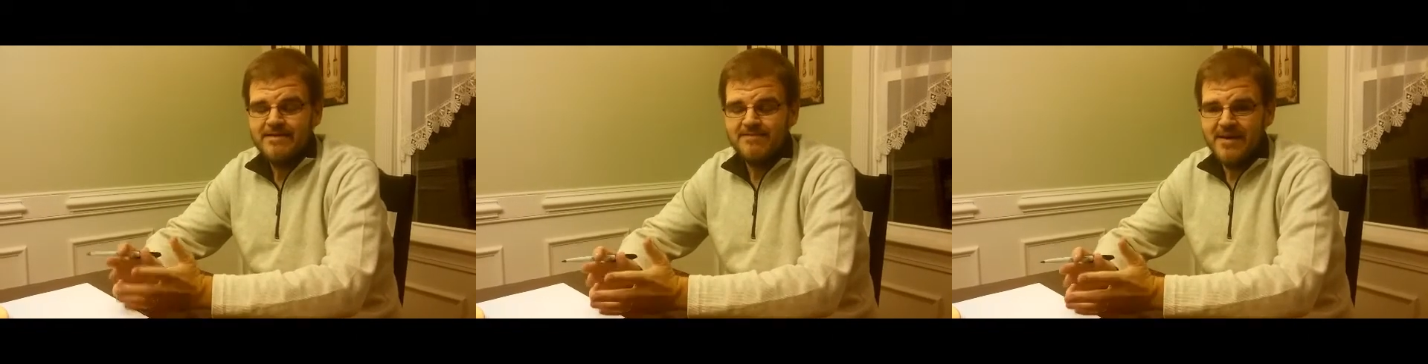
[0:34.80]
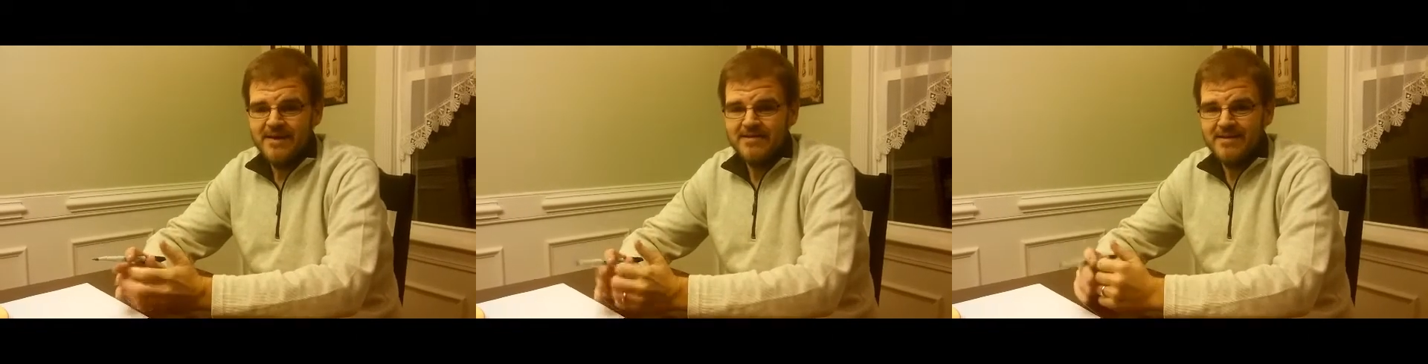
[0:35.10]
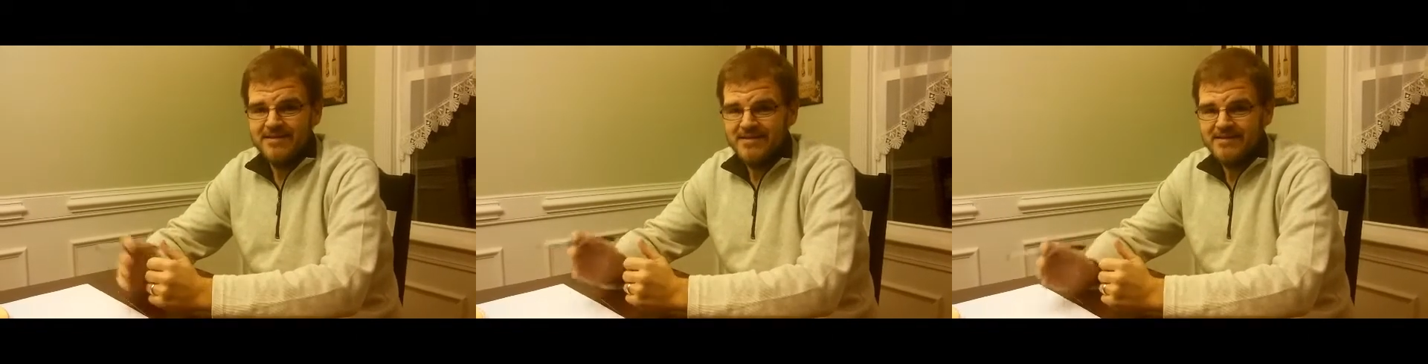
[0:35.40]
In fact,
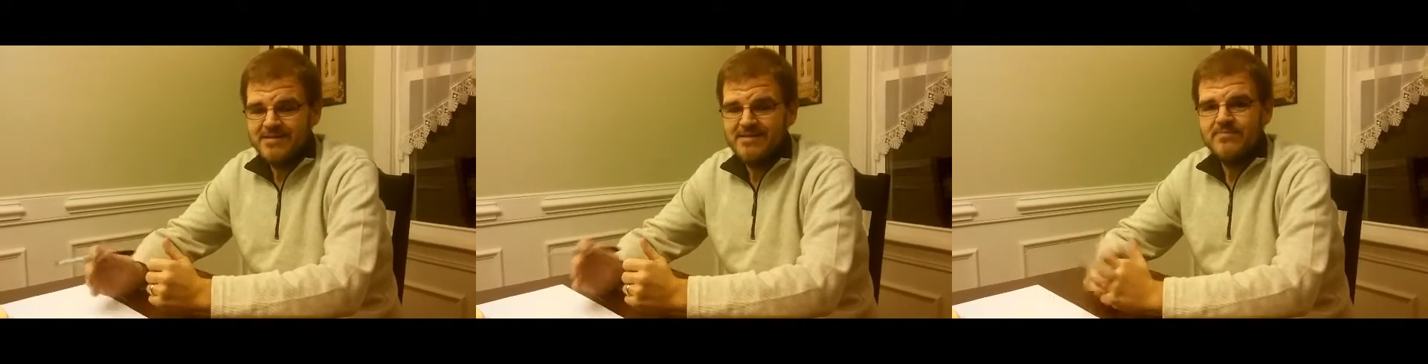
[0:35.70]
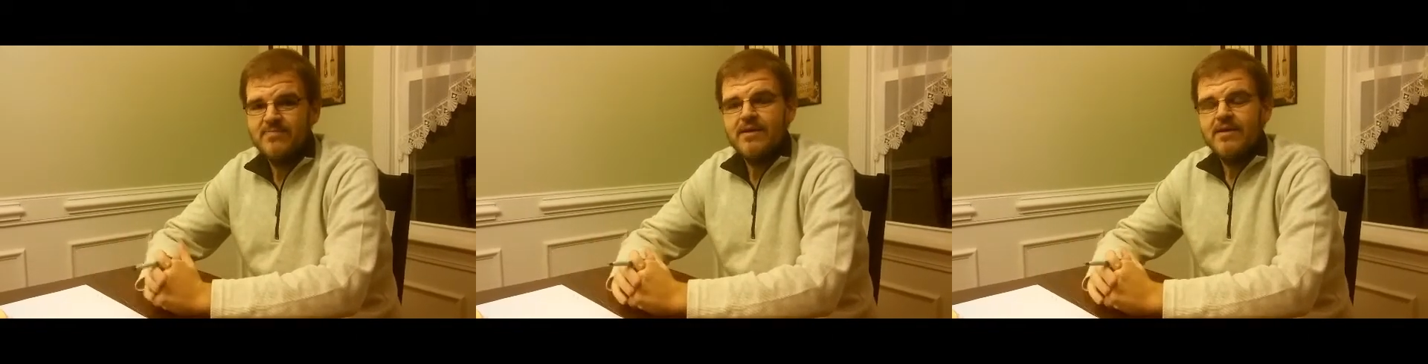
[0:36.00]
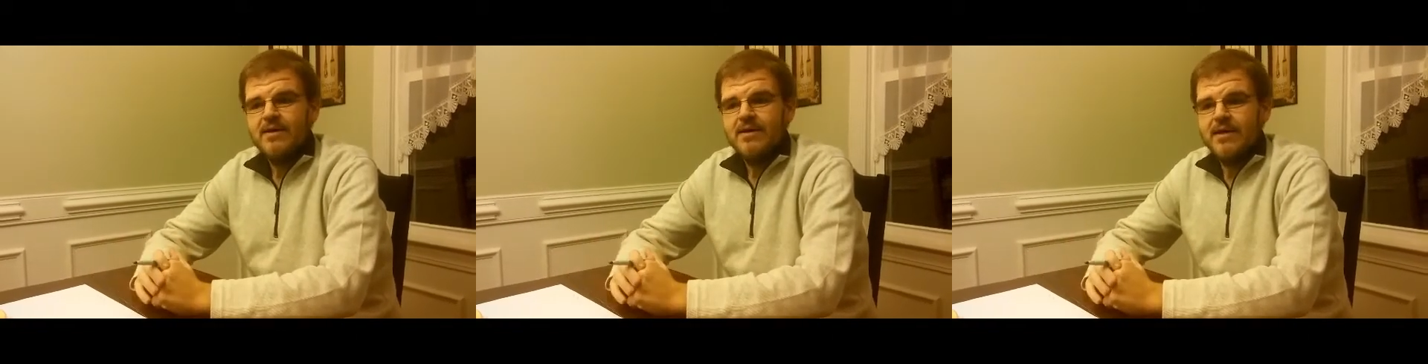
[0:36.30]
that's sleet.
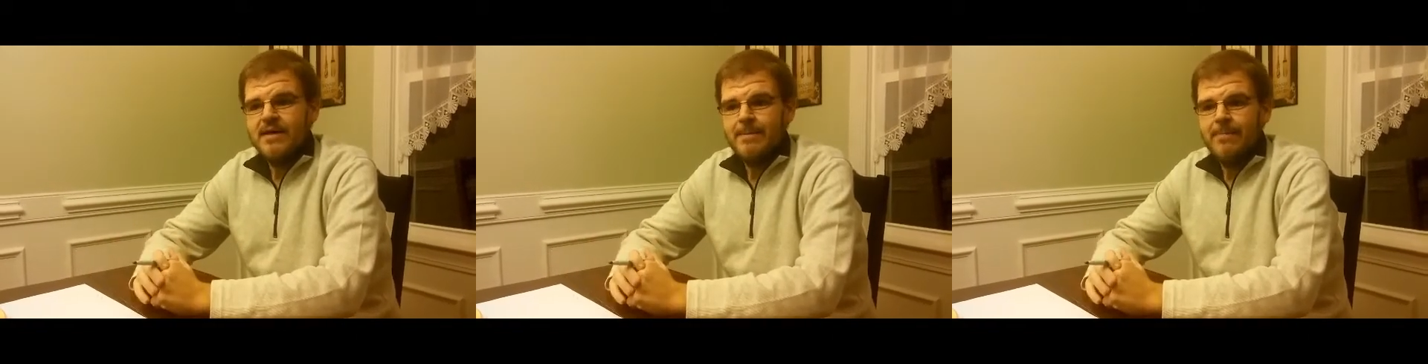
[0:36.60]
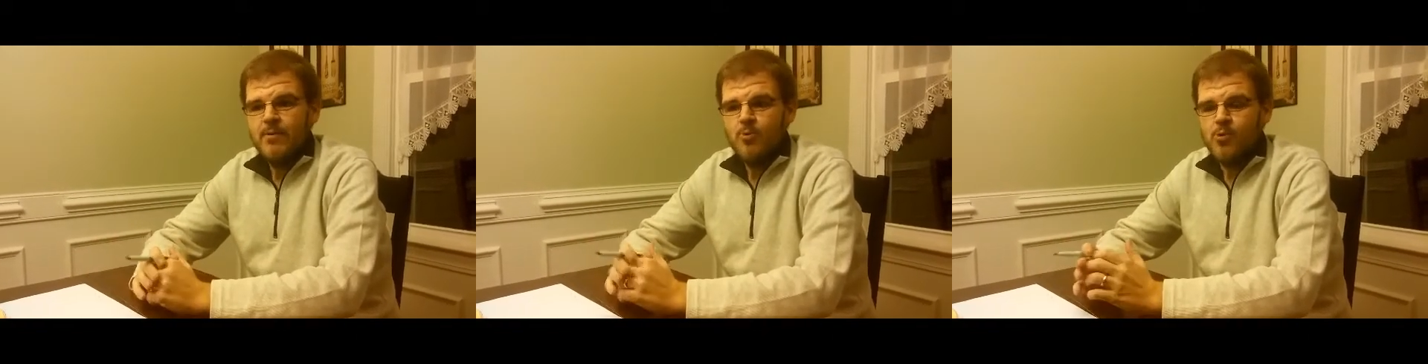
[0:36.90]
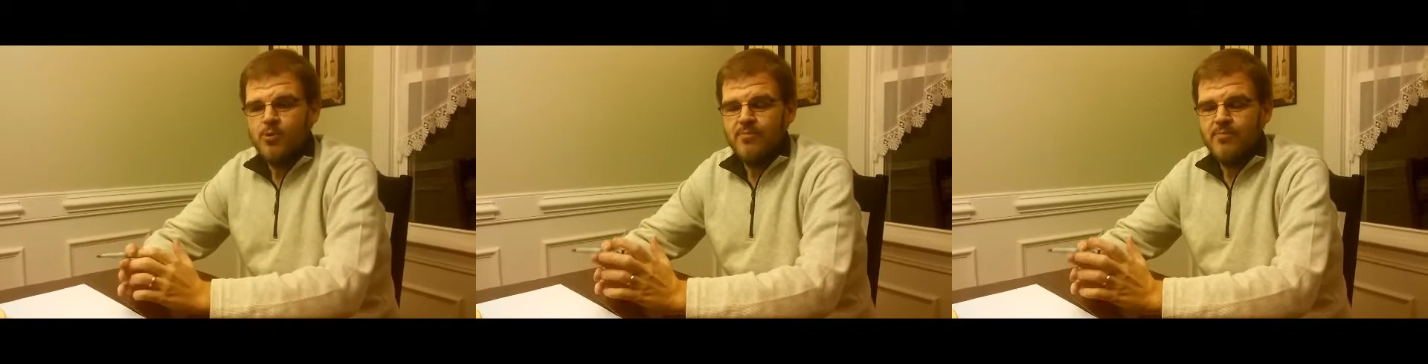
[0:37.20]
Where